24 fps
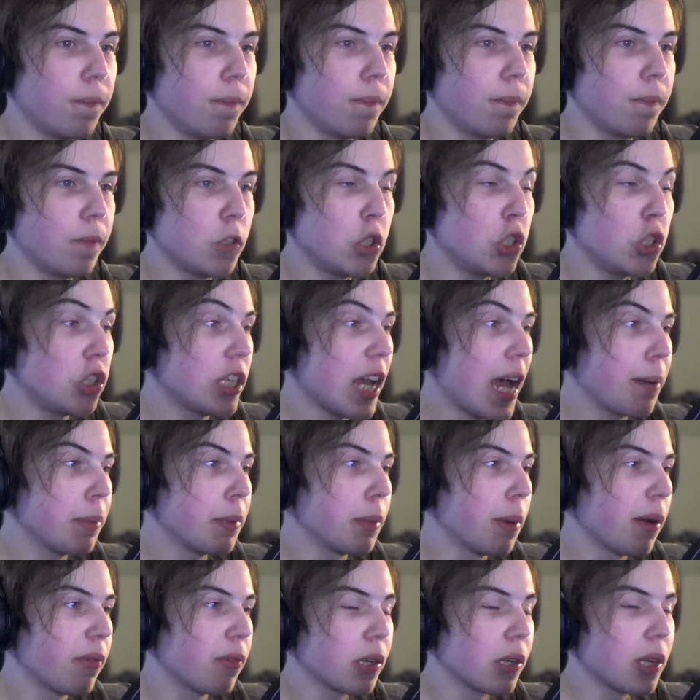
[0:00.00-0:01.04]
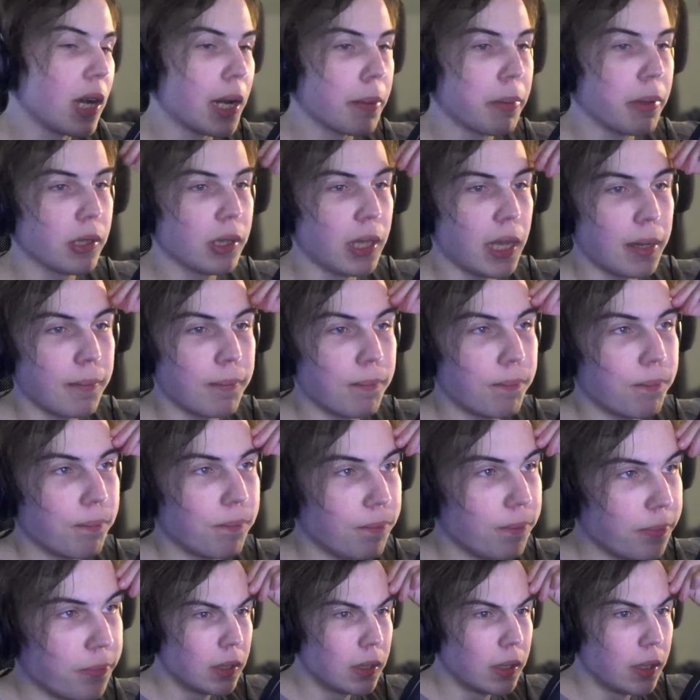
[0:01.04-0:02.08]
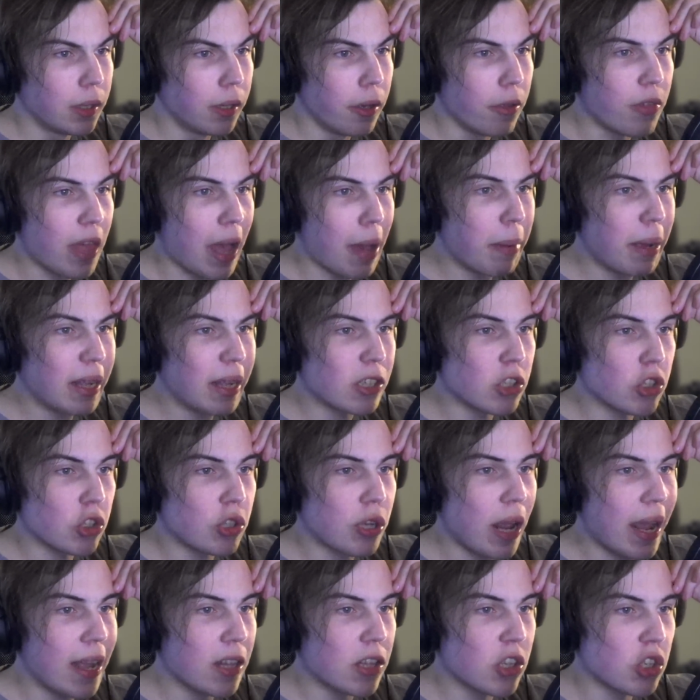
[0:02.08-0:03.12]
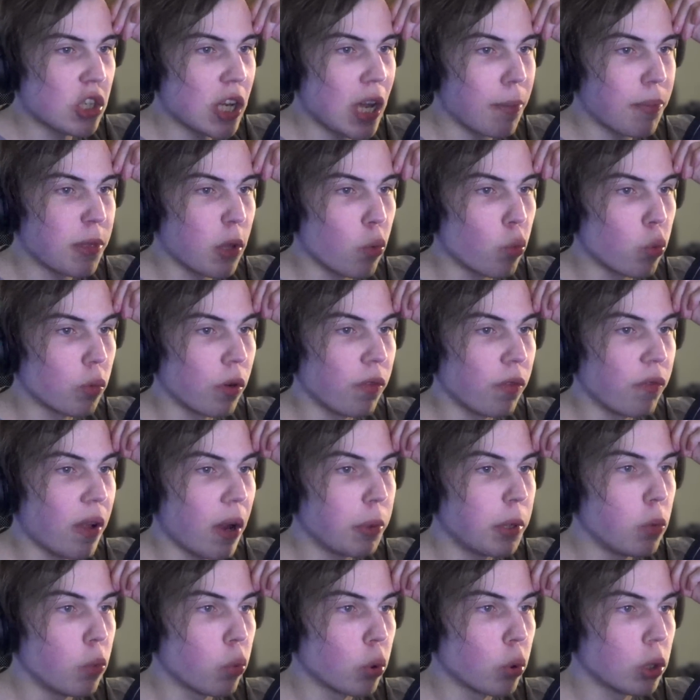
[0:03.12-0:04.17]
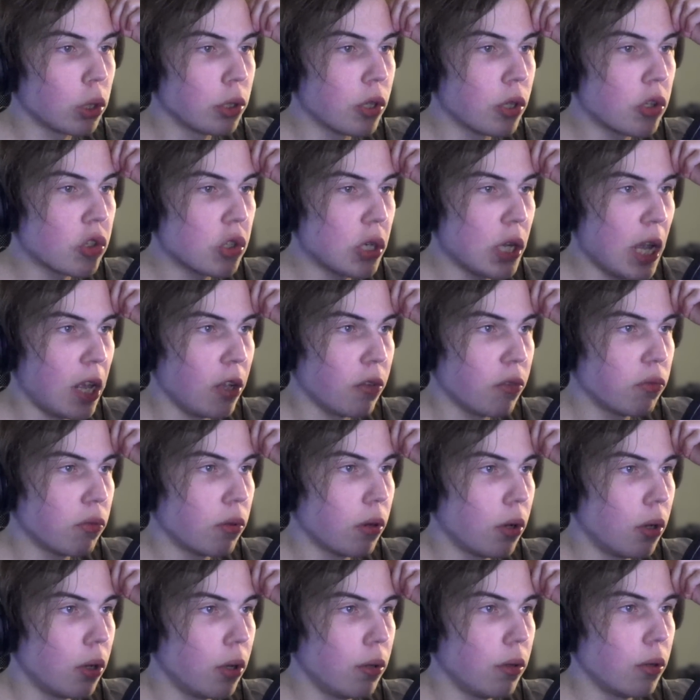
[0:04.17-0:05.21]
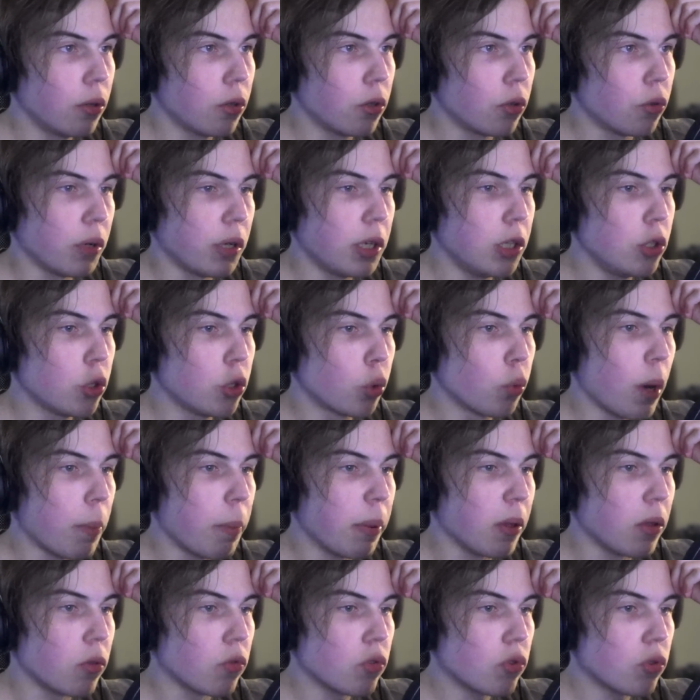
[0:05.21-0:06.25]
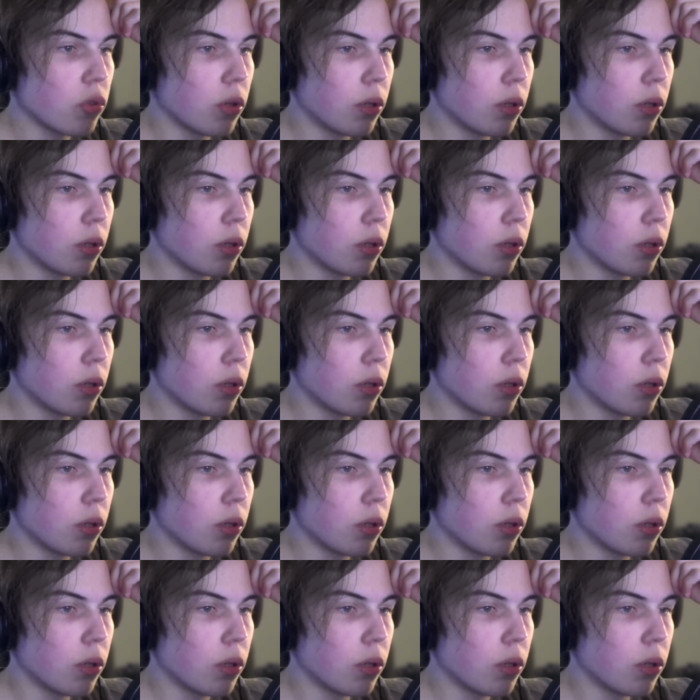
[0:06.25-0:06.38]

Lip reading: She stabbed him, I forgot about that. That man stands atop the very world itself. Ready your weapons.